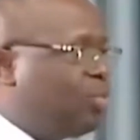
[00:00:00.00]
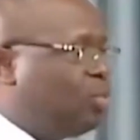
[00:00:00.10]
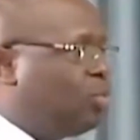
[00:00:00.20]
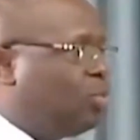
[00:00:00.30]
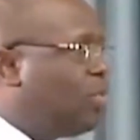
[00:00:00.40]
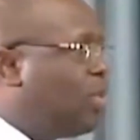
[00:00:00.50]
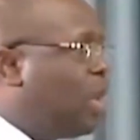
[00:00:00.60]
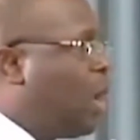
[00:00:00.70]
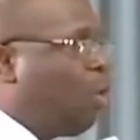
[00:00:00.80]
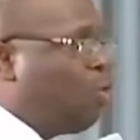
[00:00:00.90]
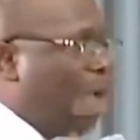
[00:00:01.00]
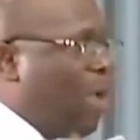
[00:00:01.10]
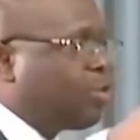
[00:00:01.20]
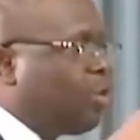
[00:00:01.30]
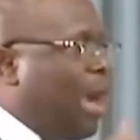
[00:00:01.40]
people
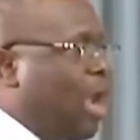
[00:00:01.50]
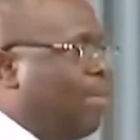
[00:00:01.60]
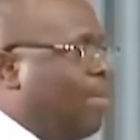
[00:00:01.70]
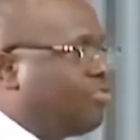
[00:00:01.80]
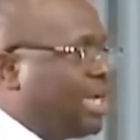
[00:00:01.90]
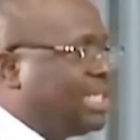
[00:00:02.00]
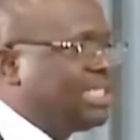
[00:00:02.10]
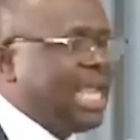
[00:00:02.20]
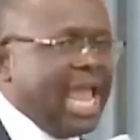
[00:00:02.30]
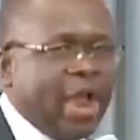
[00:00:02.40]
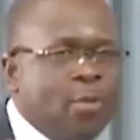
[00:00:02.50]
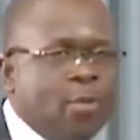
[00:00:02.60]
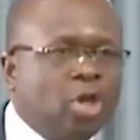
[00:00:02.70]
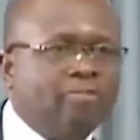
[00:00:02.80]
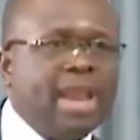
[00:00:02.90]
went through biometrics and
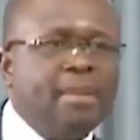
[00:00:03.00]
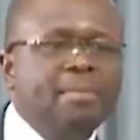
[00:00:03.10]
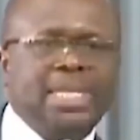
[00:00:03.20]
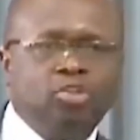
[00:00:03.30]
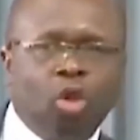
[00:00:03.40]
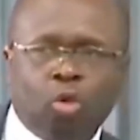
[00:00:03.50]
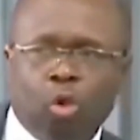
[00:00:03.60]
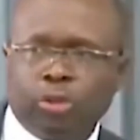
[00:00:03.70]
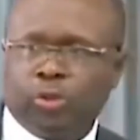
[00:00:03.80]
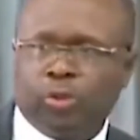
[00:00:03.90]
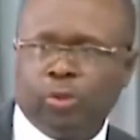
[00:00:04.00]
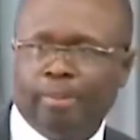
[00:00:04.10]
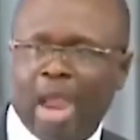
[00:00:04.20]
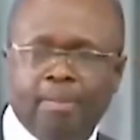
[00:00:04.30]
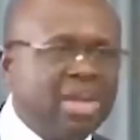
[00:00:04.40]
which of them did not go
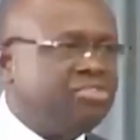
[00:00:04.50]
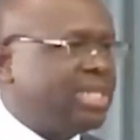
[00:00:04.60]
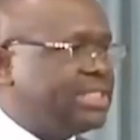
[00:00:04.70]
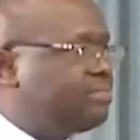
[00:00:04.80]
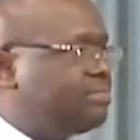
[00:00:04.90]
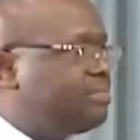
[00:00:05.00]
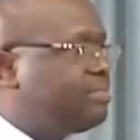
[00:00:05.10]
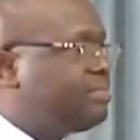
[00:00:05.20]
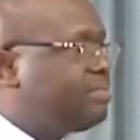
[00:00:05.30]
through biometrics?